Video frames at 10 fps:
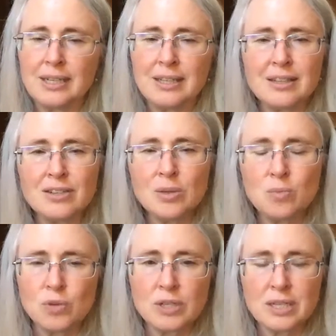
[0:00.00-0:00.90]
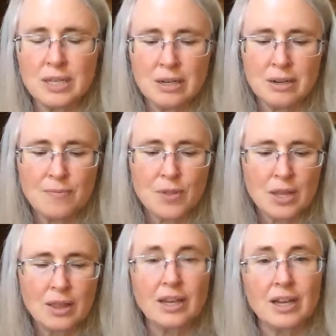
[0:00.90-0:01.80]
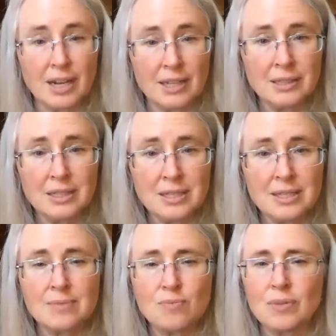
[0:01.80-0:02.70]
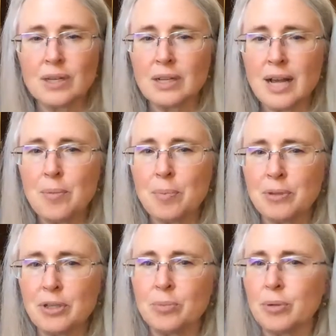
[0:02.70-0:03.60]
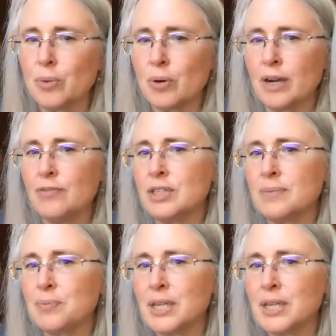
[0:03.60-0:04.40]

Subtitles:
There's some words in here, like cutlass, that come up a little bit more often.